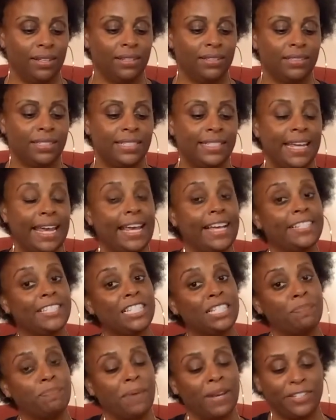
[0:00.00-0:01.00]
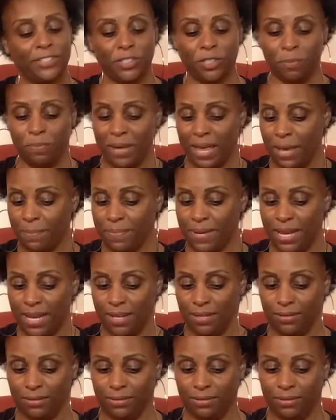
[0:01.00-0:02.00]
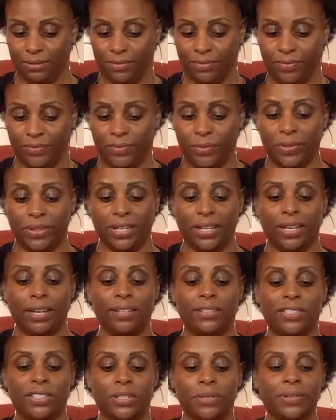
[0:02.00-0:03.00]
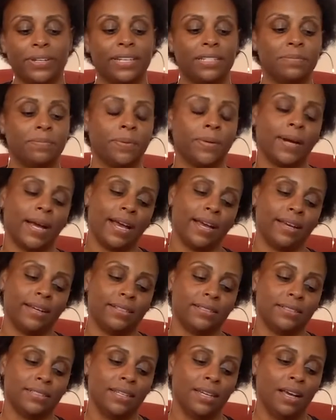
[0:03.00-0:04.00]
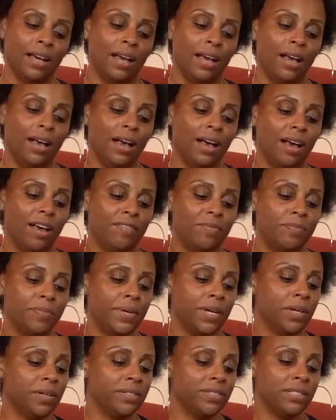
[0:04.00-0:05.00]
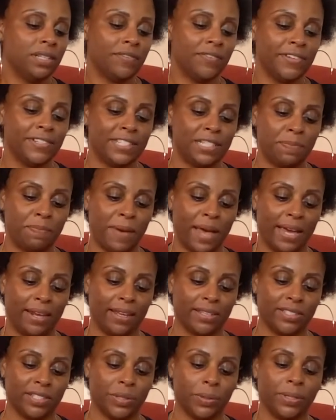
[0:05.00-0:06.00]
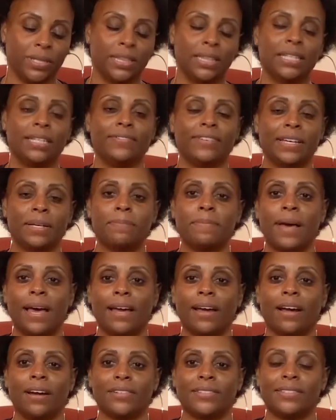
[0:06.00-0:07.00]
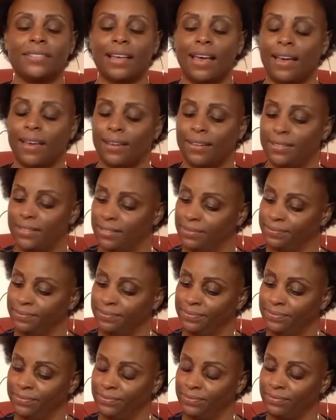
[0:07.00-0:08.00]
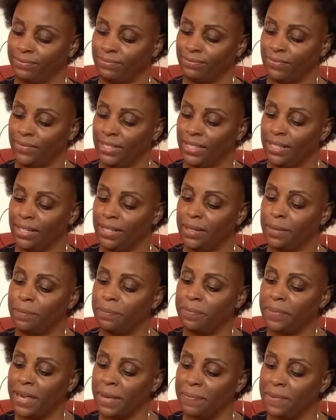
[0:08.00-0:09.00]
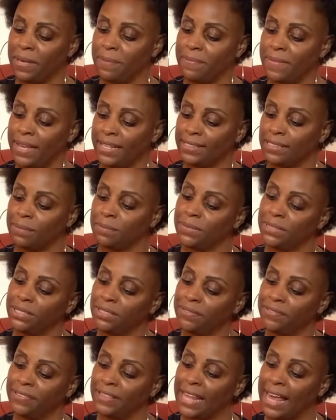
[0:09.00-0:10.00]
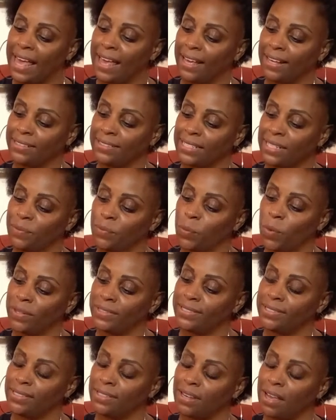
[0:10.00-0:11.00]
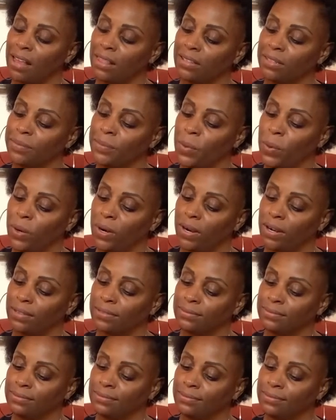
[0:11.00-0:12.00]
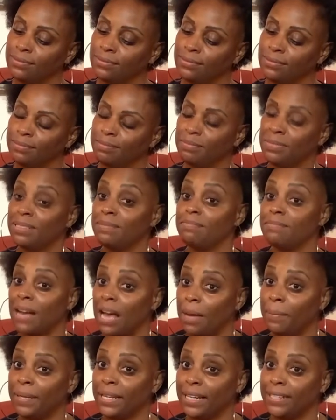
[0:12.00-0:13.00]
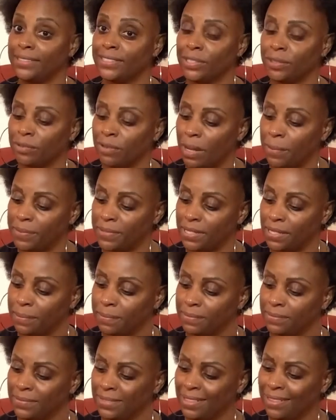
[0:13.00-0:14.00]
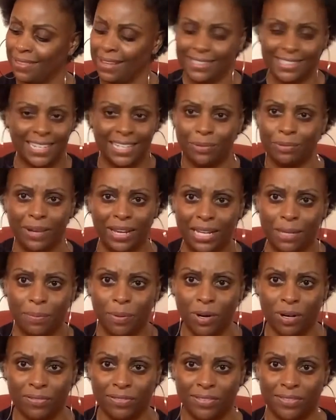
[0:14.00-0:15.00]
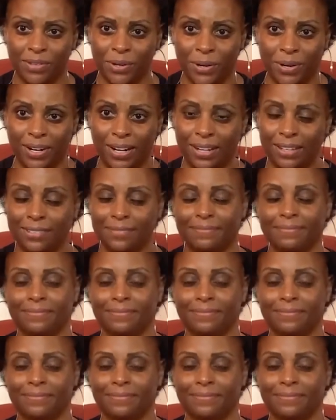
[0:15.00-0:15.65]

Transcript: Today is special, Pepe, for the history and pride of millions of Hispanics who are living by our side. Pepe makes some little flags and wants to color more. But Mommy interrupts him. Let's get ready, por favor.